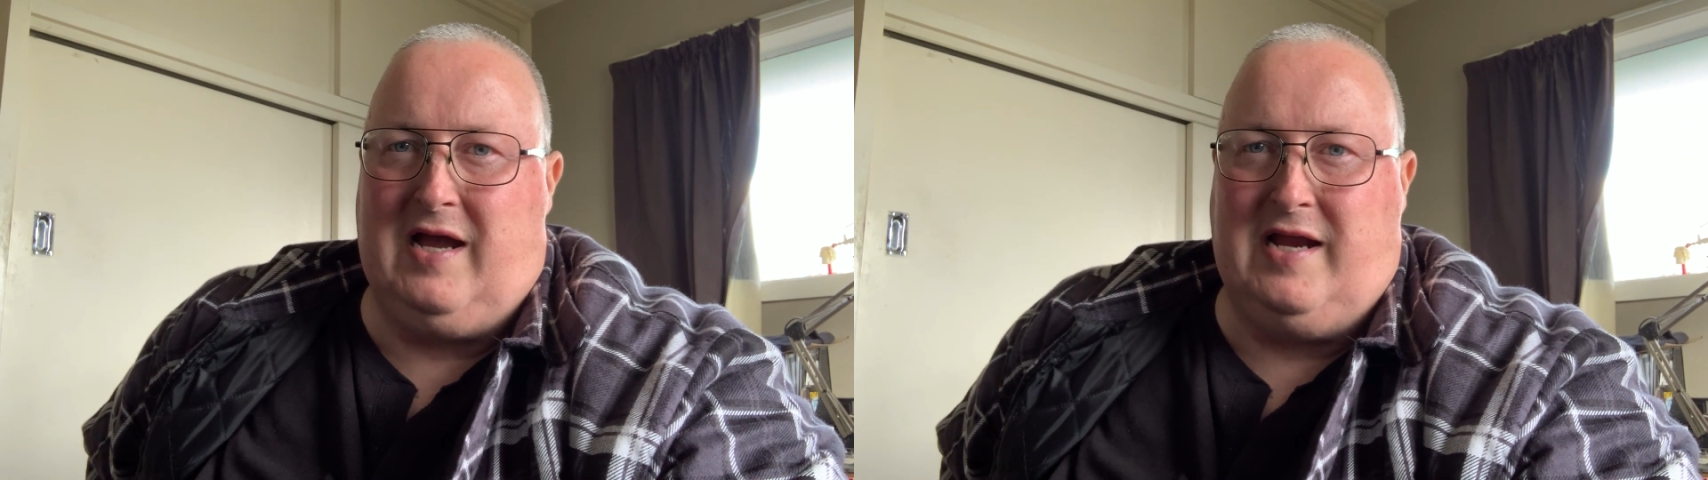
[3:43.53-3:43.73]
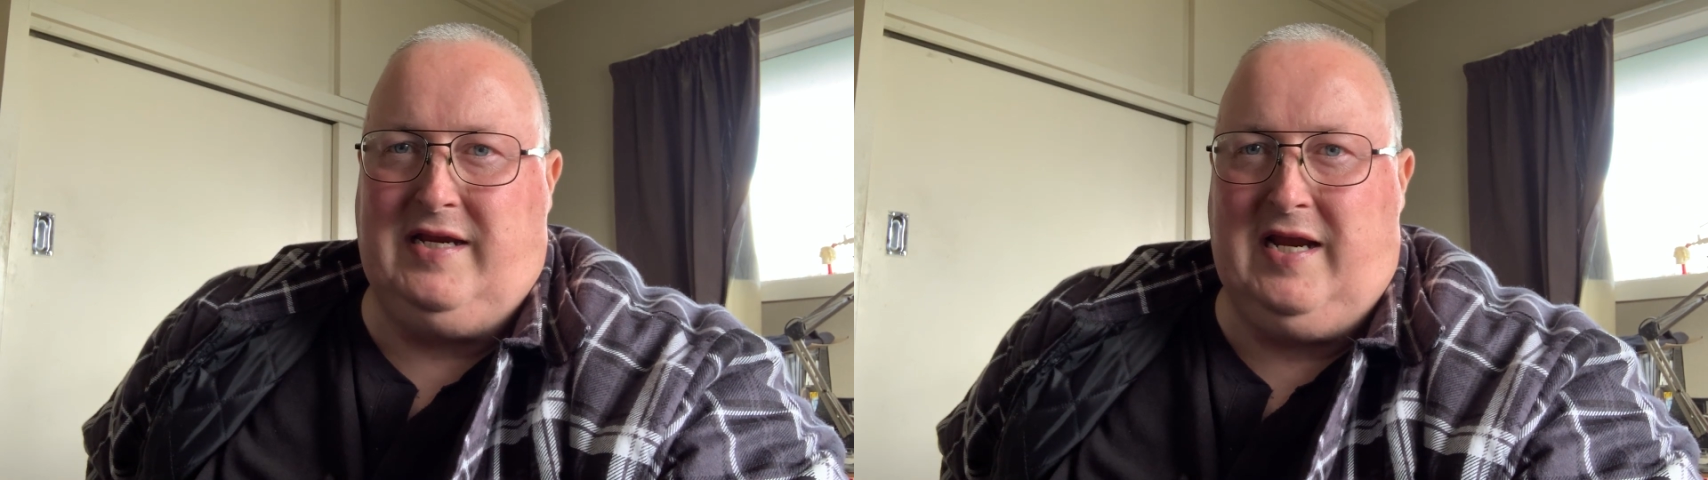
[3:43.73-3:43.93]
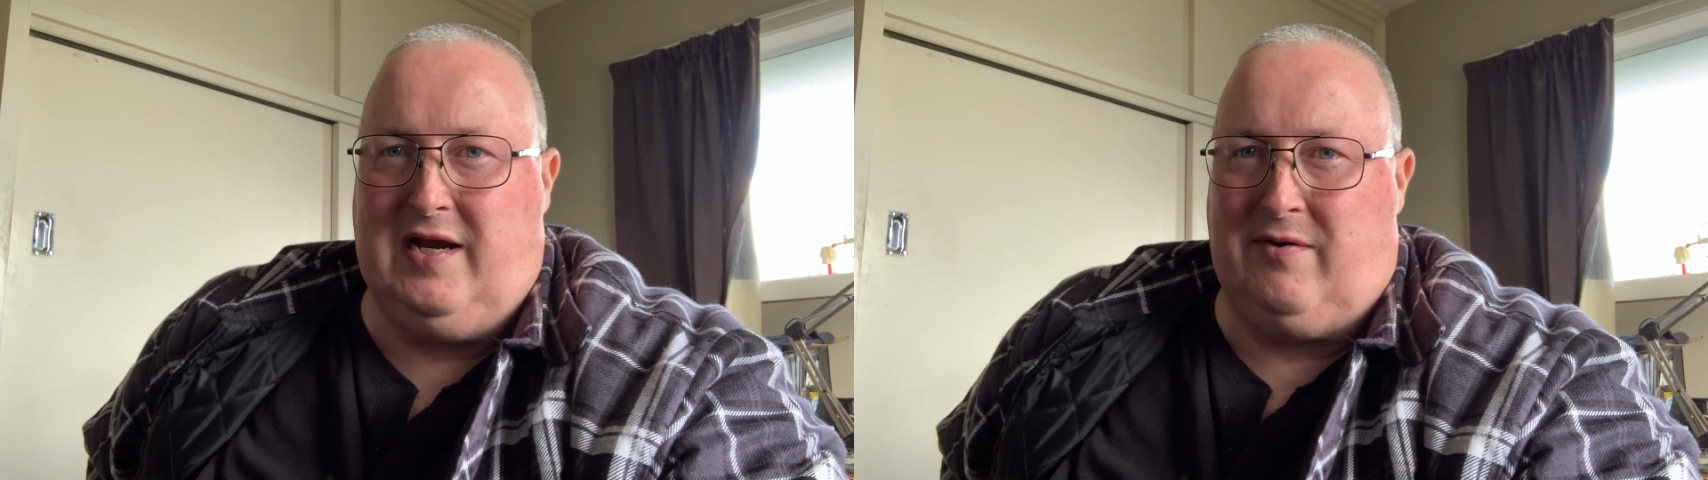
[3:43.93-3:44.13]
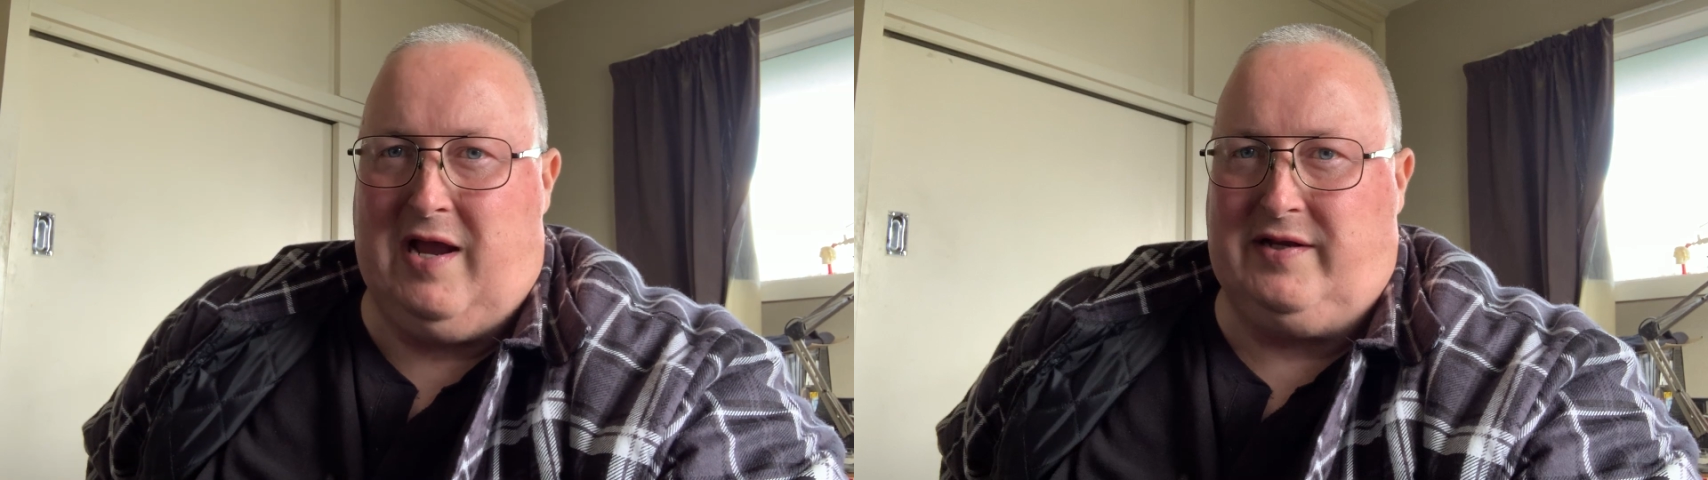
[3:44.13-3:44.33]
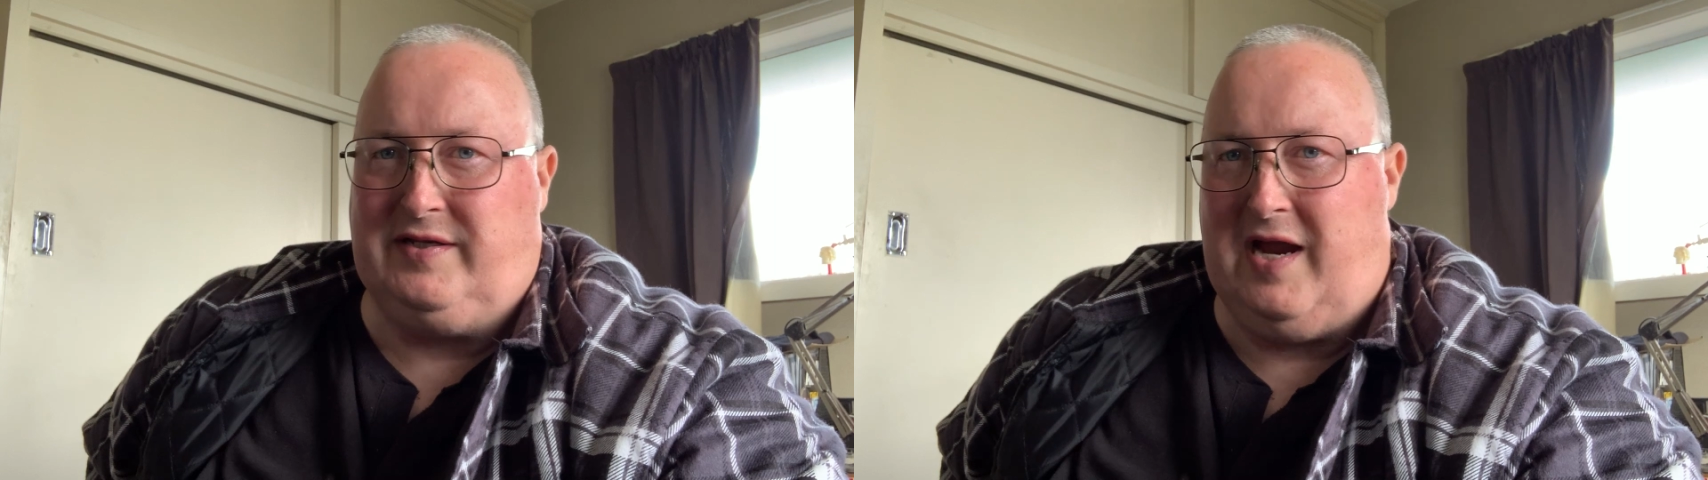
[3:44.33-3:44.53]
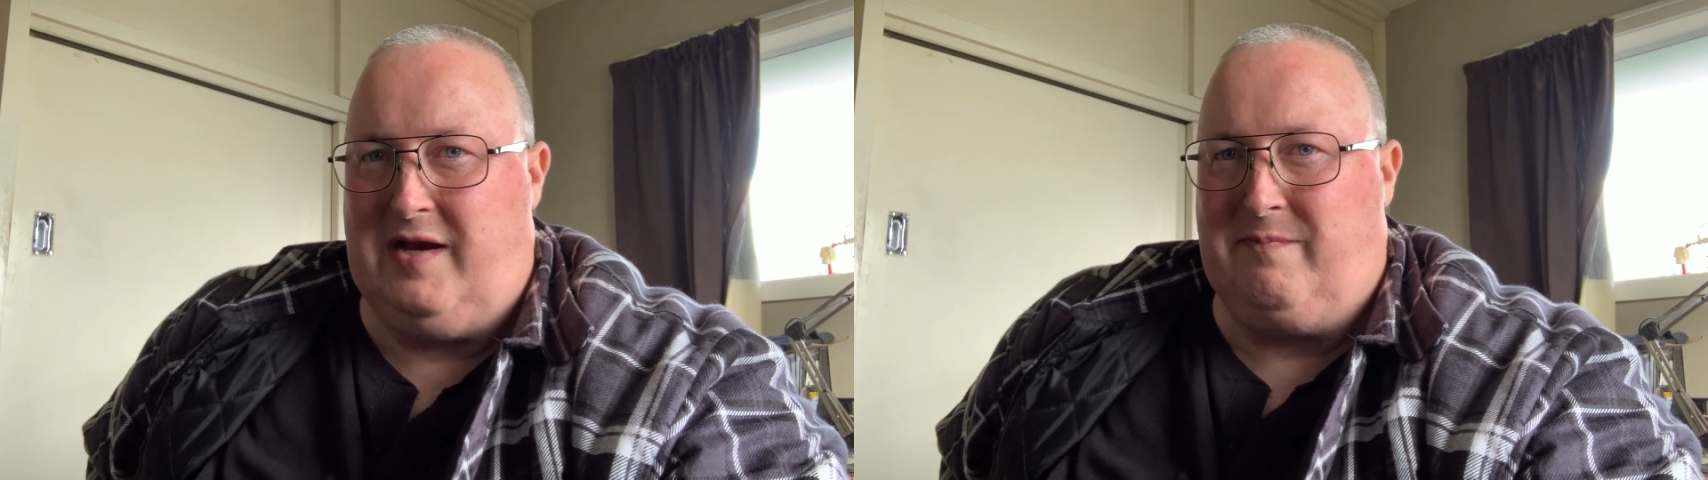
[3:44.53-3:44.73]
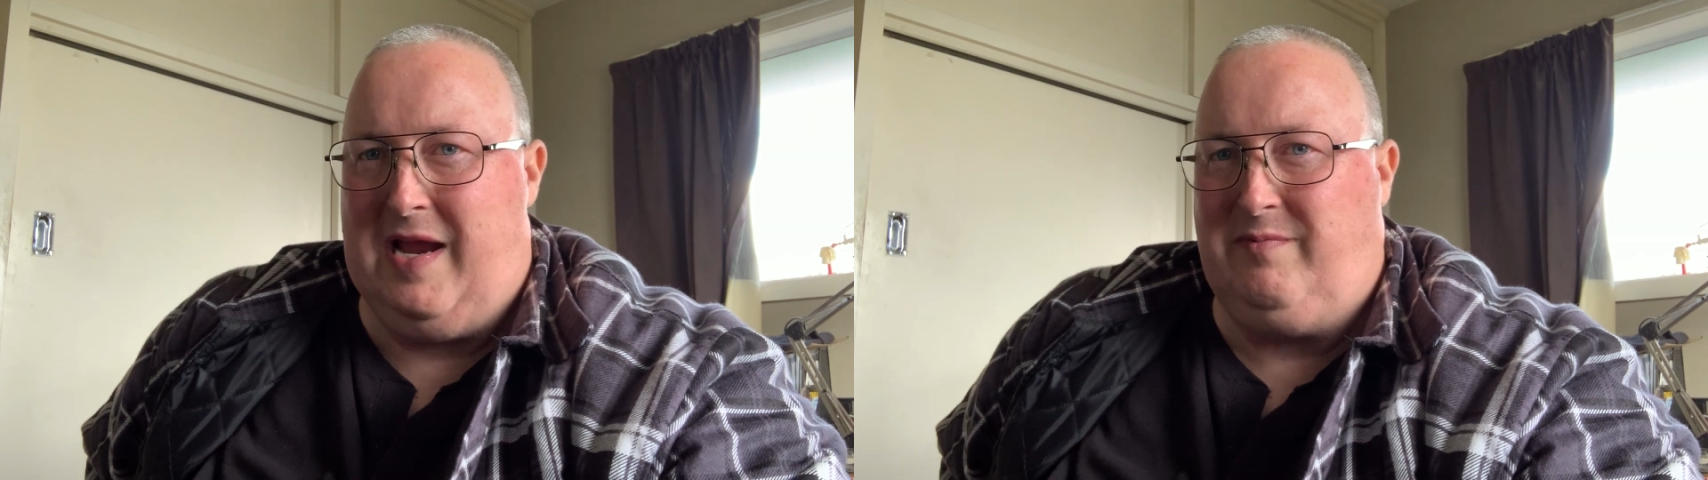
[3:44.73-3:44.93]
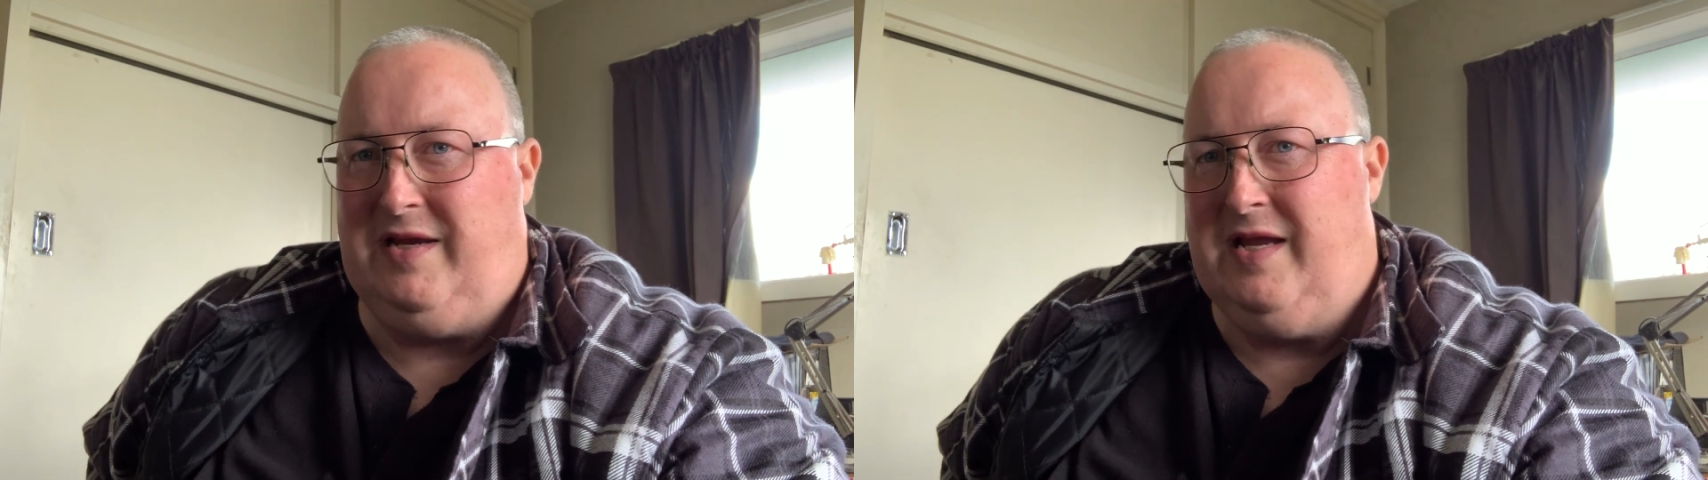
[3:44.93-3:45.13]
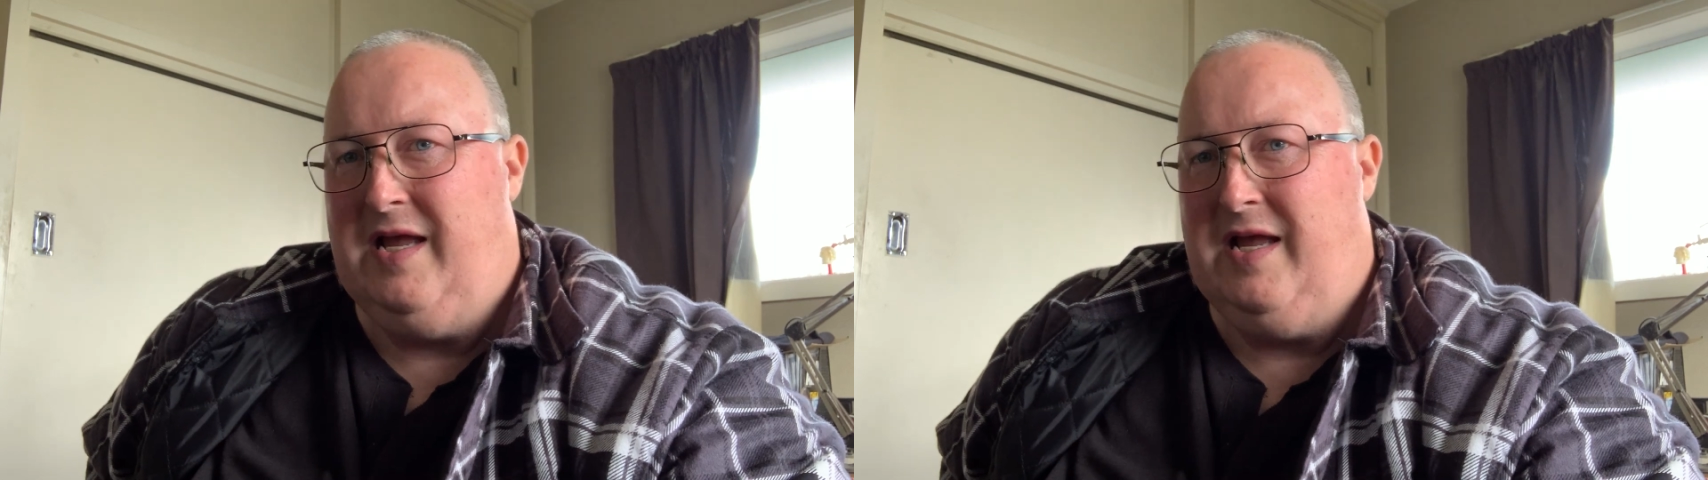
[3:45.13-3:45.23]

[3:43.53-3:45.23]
a year out of date maybe